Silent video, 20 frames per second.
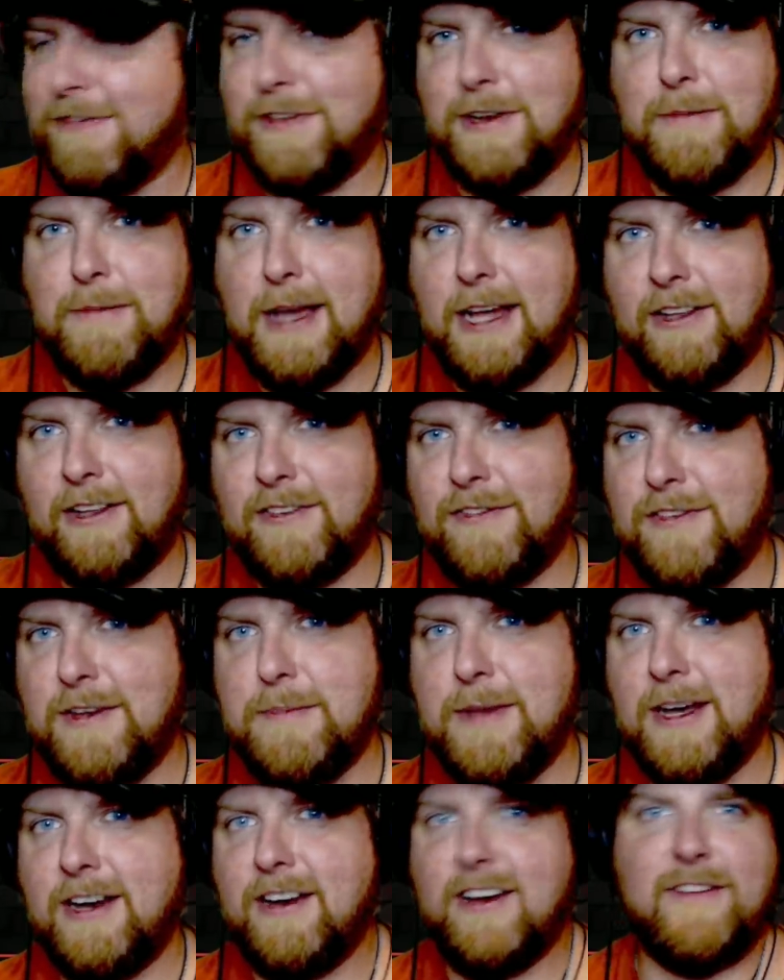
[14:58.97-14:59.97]
they're male or
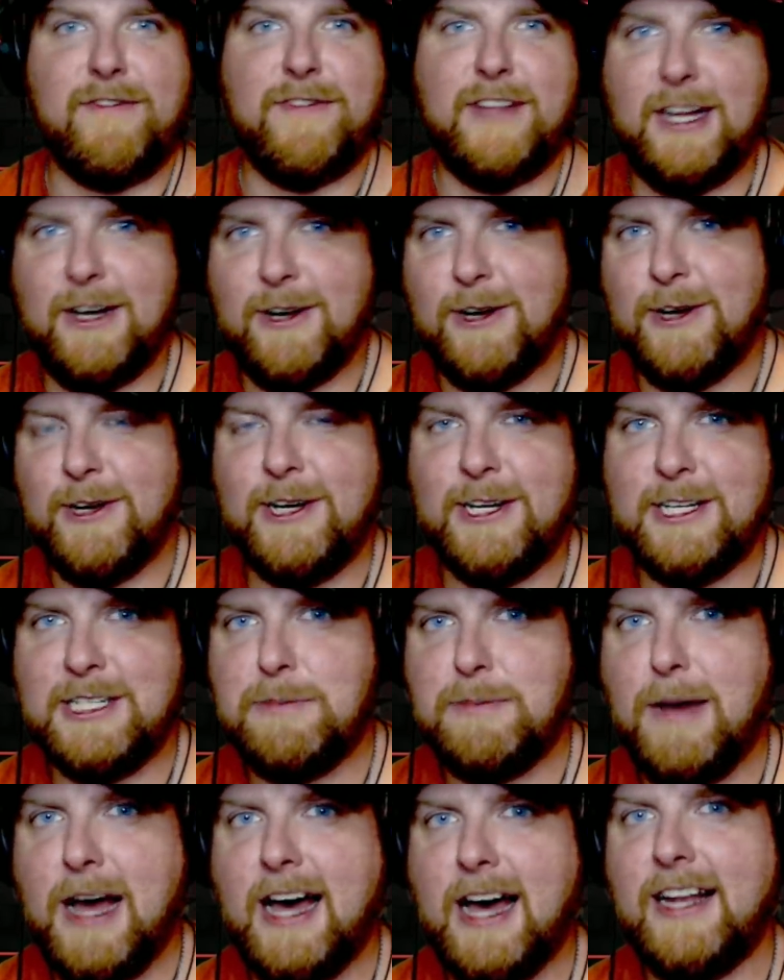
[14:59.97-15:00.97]
female, if they earn their
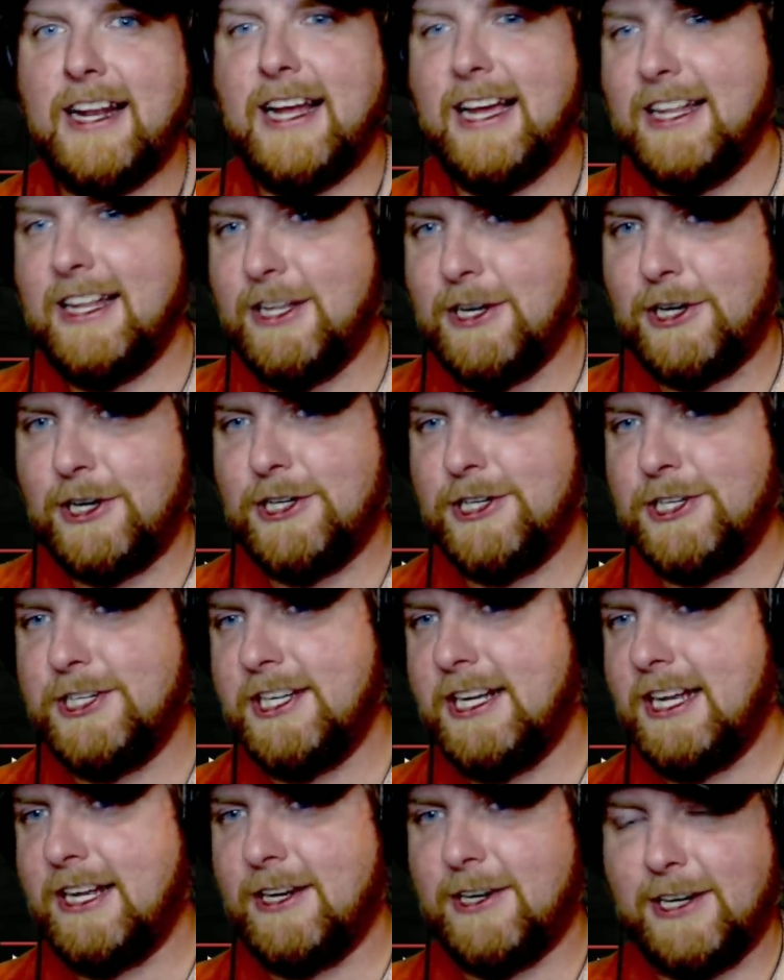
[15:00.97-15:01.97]
spot and they're
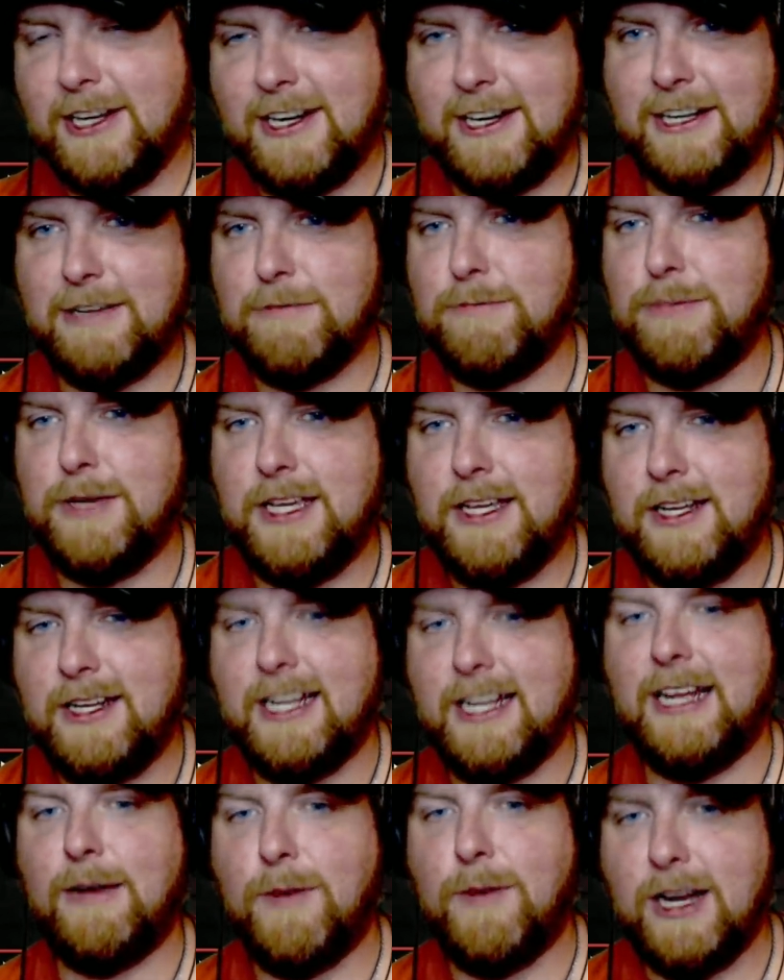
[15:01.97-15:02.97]
good and they're going to compete
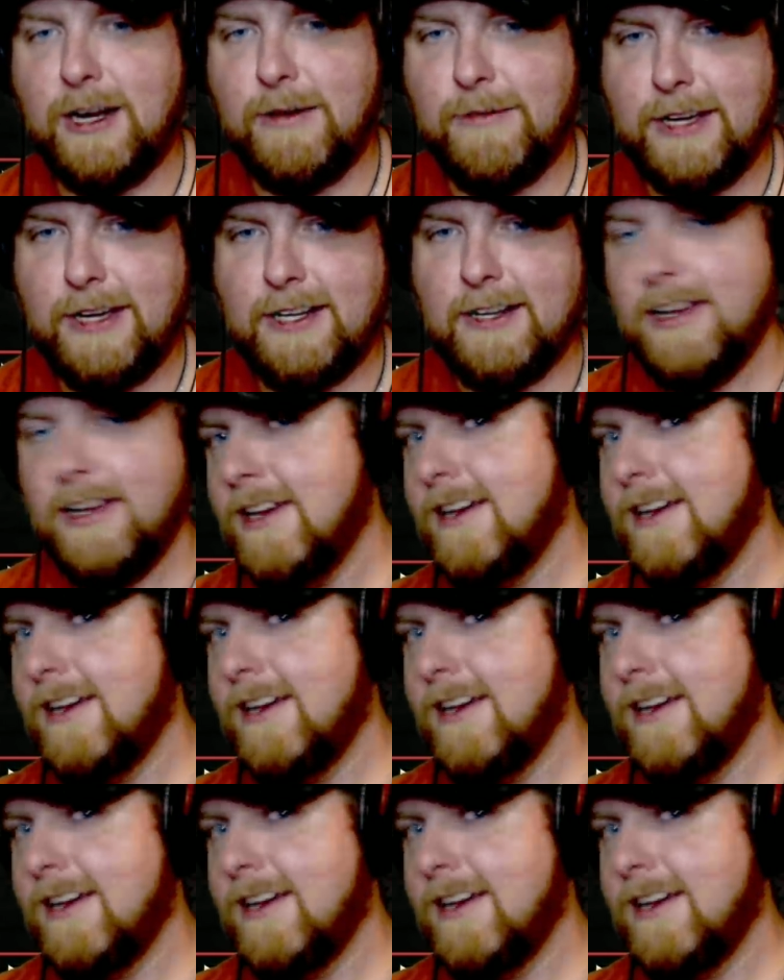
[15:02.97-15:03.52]
and they want to win,